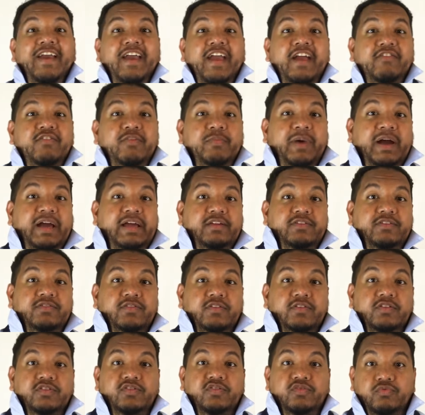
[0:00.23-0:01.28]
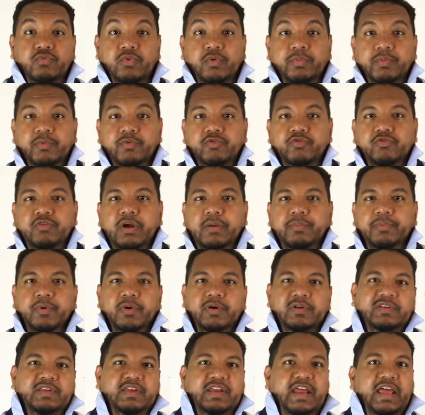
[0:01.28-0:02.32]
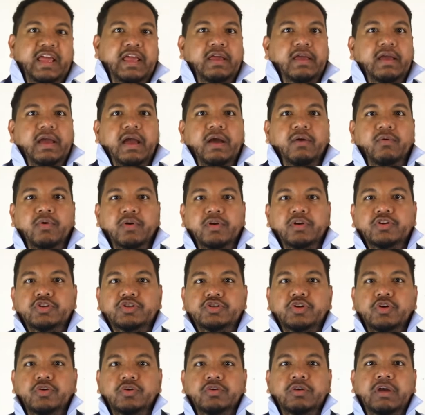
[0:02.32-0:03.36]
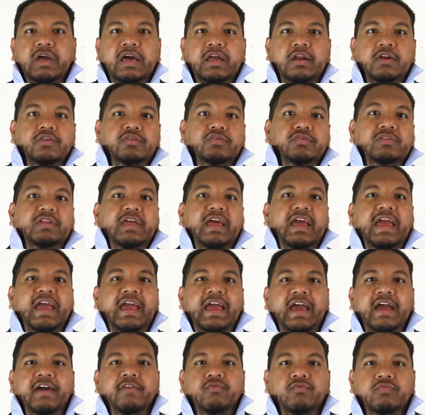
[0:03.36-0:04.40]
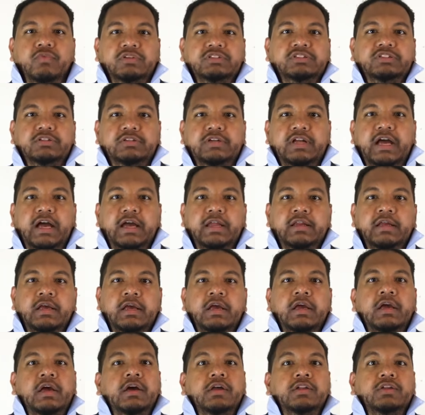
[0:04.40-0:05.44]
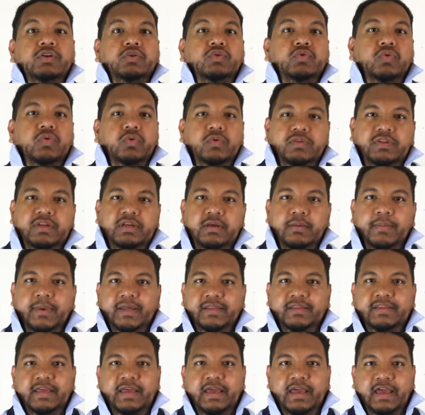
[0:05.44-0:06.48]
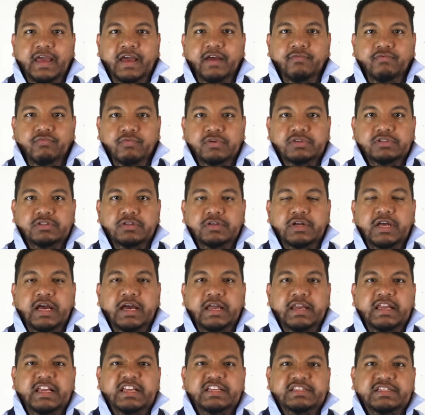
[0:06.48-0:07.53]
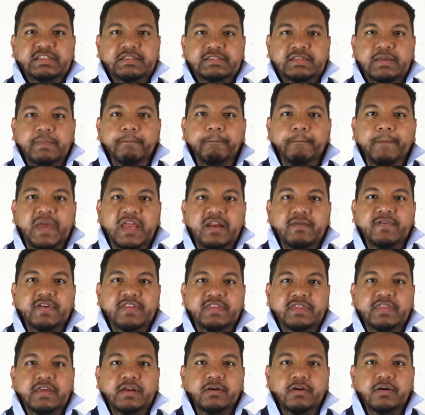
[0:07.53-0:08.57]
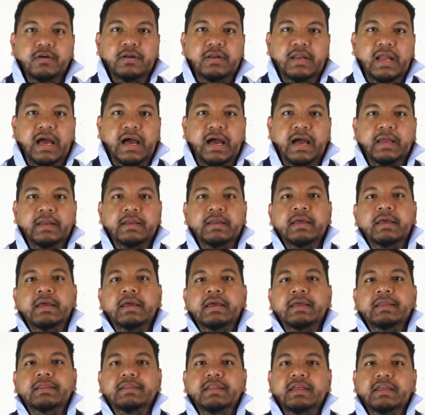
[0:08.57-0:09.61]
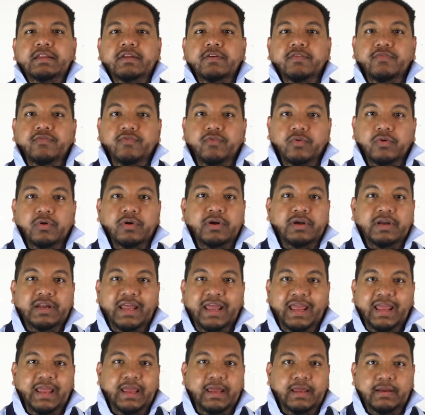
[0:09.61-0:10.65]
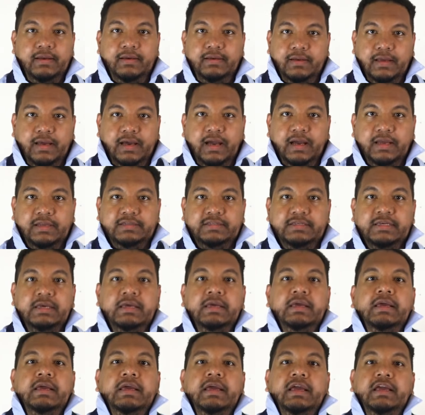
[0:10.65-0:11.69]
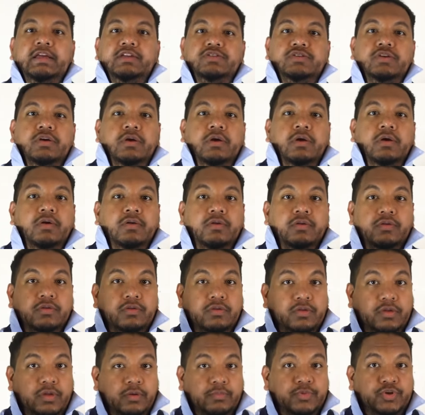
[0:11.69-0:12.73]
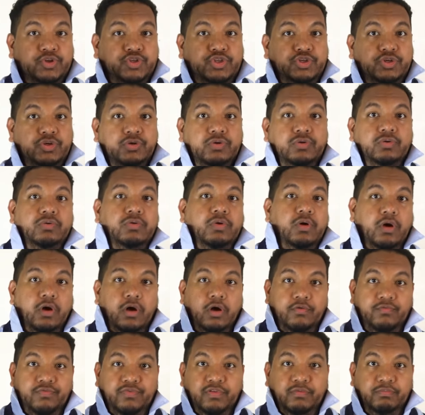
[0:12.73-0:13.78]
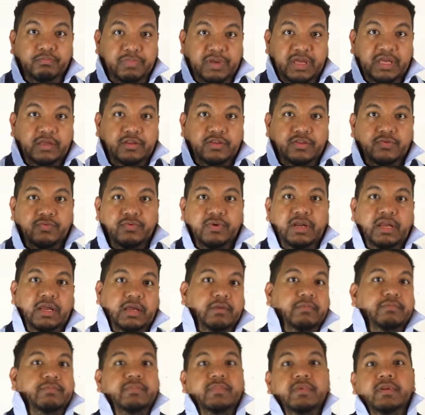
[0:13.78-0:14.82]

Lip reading: Hey everybody, so this is Ruben Restrepo, and today I want to show you how to do the half Windsor knot. The cool thing about the half Windsor knot is it's a bit of a thicker knot than the four-in-hand knot. It's number 2 of the big 3.